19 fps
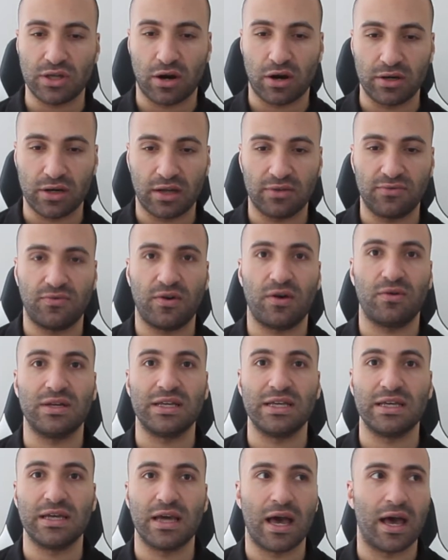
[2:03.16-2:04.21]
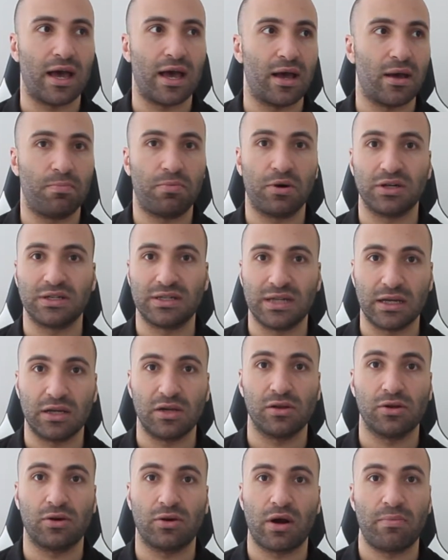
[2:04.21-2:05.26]
are not very
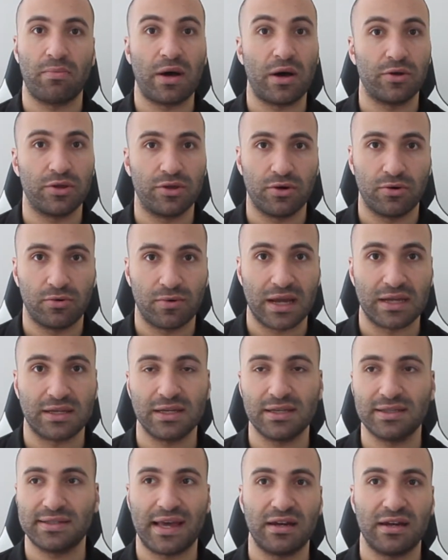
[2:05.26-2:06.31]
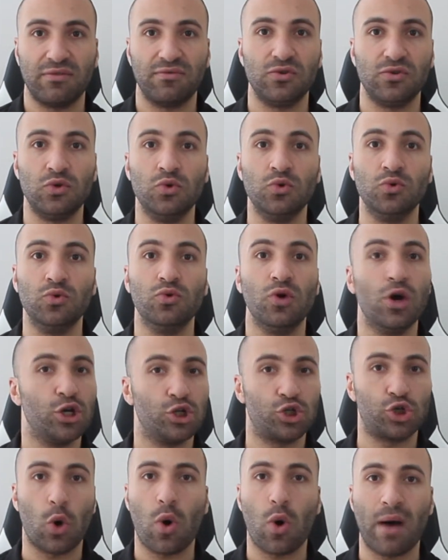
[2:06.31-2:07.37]
particular about their ratings, and if you
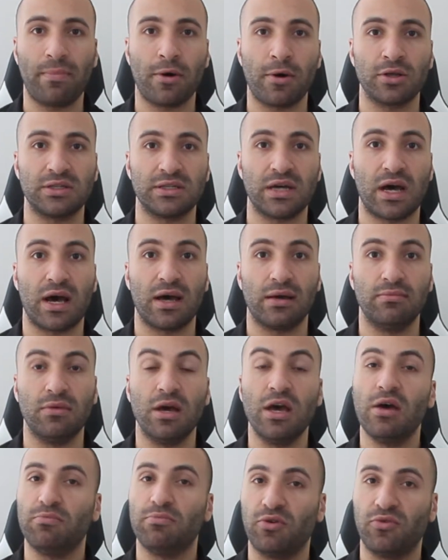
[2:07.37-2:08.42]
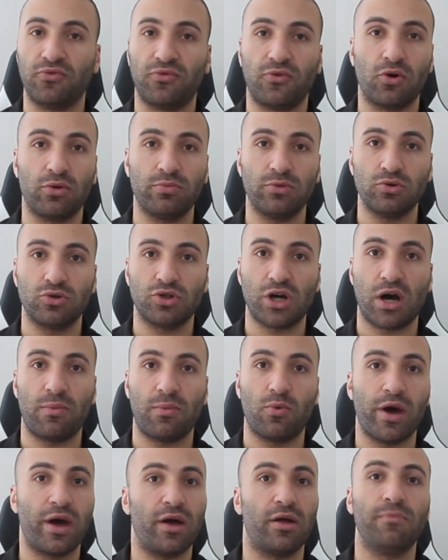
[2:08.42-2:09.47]
show up on time, perform your job
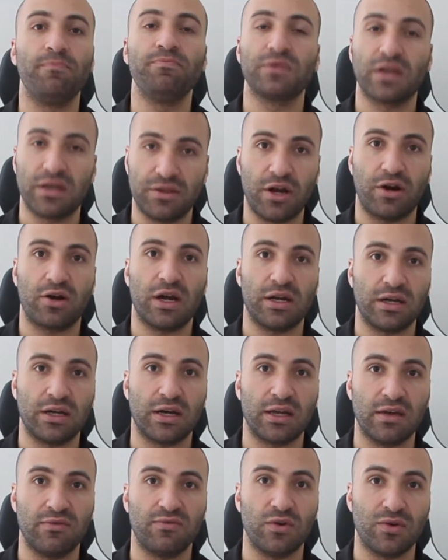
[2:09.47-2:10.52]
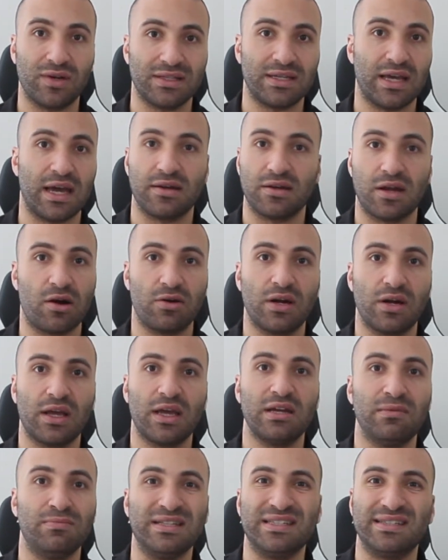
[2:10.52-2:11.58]
well, they're gonna give you a 10. They're not
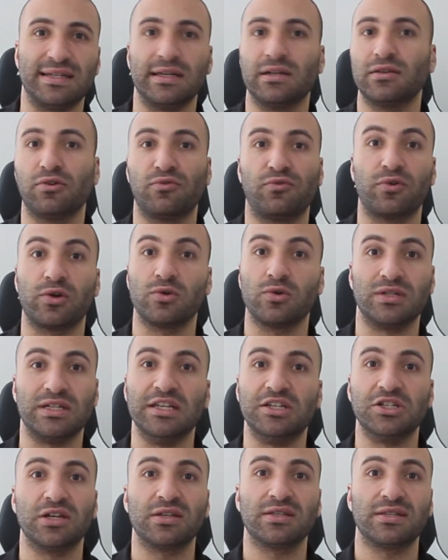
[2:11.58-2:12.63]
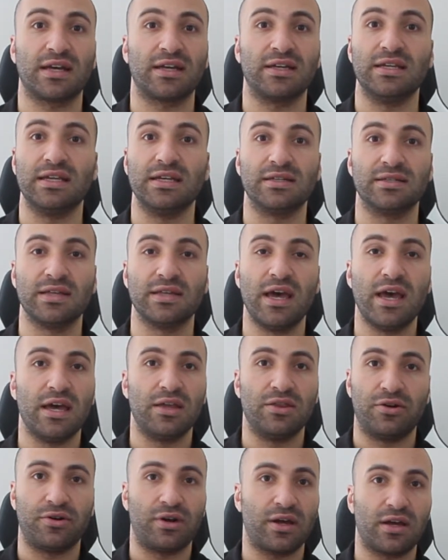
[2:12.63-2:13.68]
gonna be stickler for your teaching techniques.
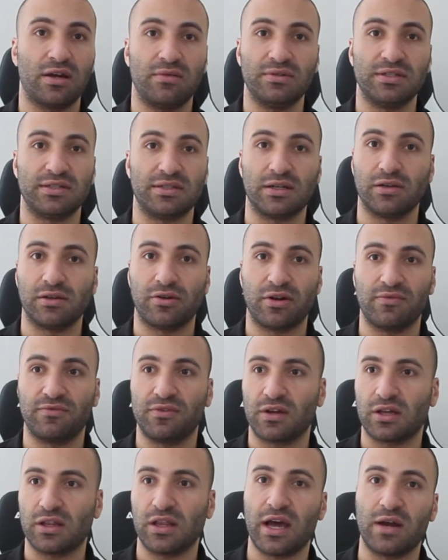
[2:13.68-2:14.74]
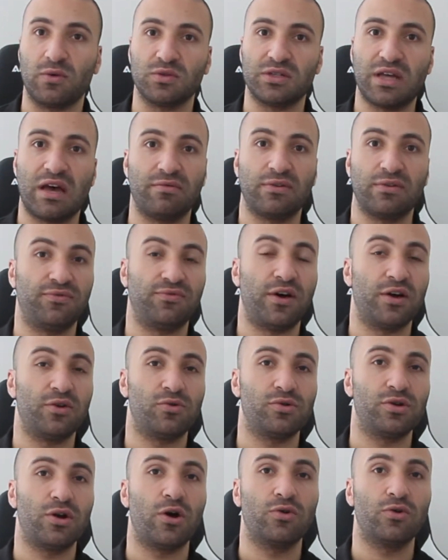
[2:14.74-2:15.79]
They're not gonna be stickler if the client was having fun
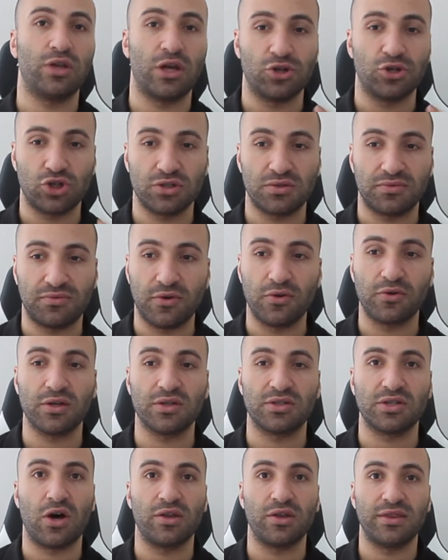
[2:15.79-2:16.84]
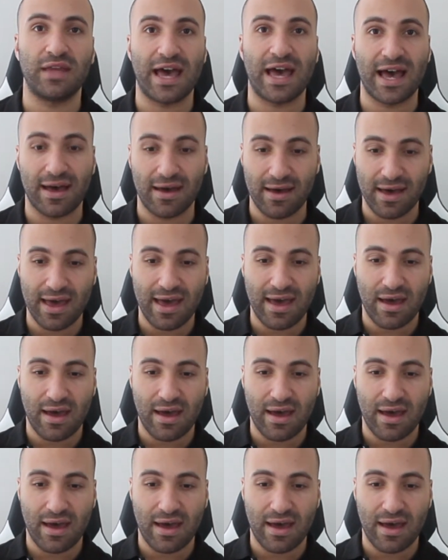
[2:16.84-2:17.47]
or no. They just focus on the